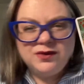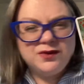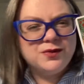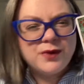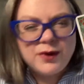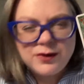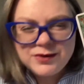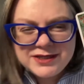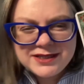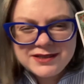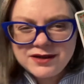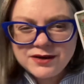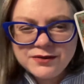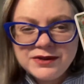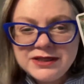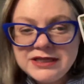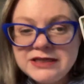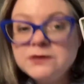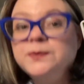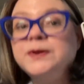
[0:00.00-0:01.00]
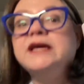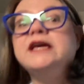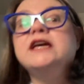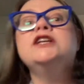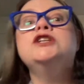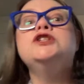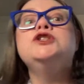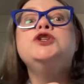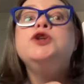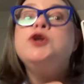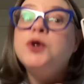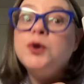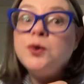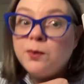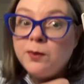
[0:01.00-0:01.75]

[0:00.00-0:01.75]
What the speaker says: The roses aren't really speaking to